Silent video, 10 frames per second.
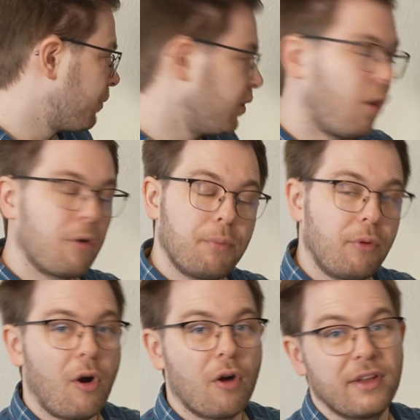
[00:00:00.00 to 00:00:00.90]
long
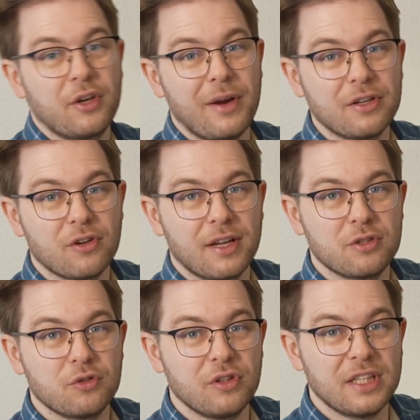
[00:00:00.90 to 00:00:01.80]
prong that you insert
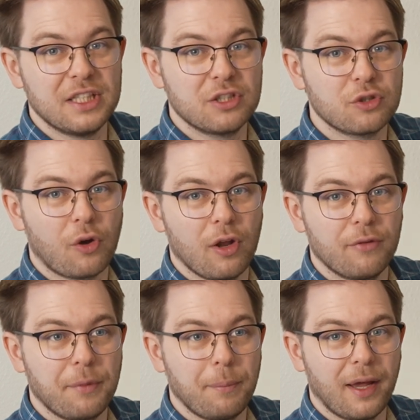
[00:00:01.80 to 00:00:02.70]
into the soil
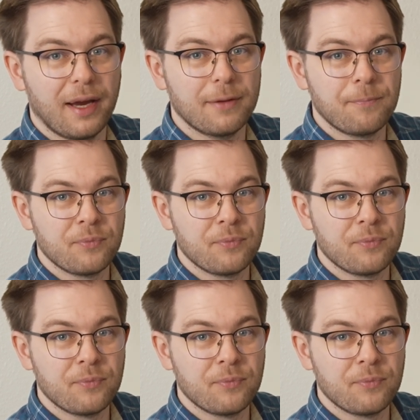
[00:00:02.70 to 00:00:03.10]
of the plant.